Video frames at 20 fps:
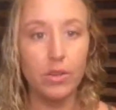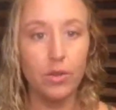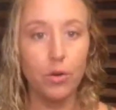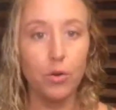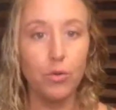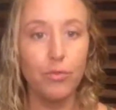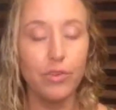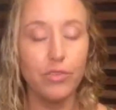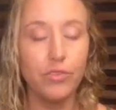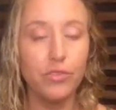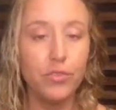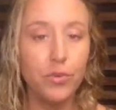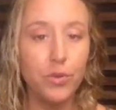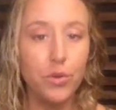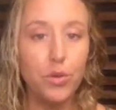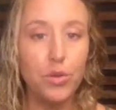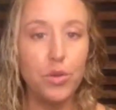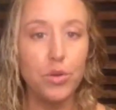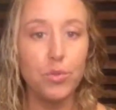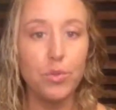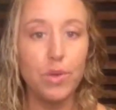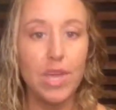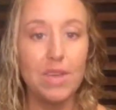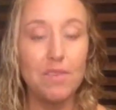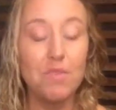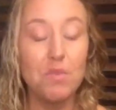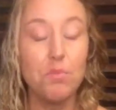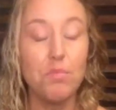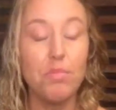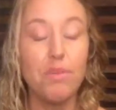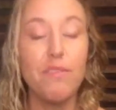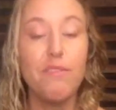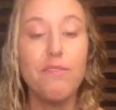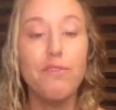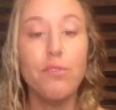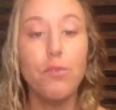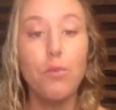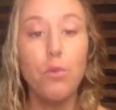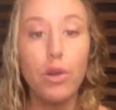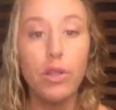over to you even
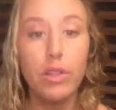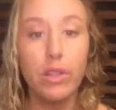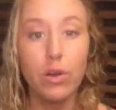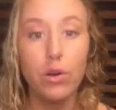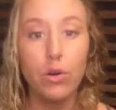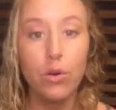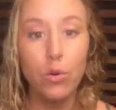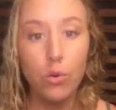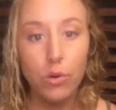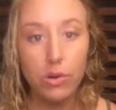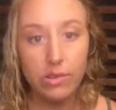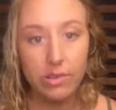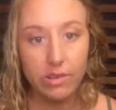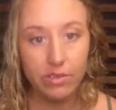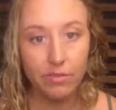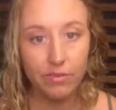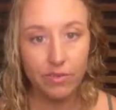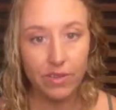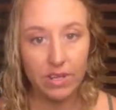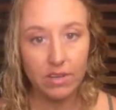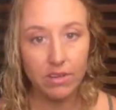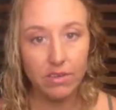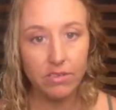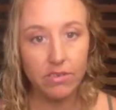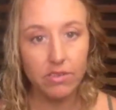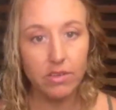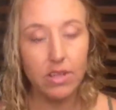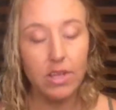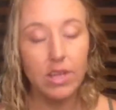before the course is finished,